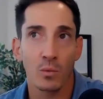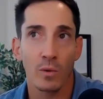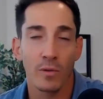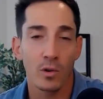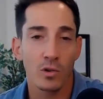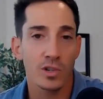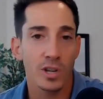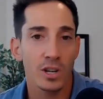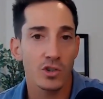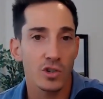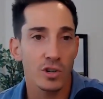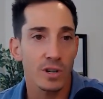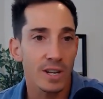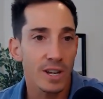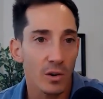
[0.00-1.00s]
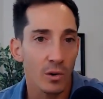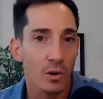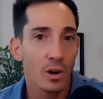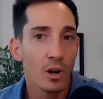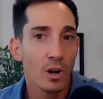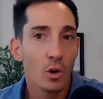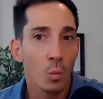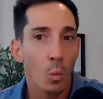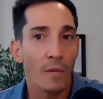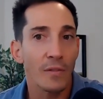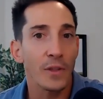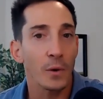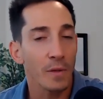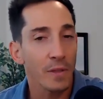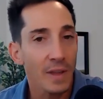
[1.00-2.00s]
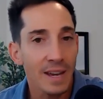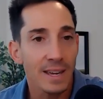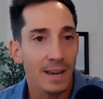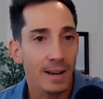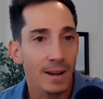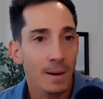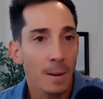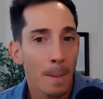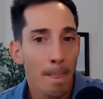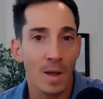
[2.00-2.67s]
reverse engineer what they're thinking.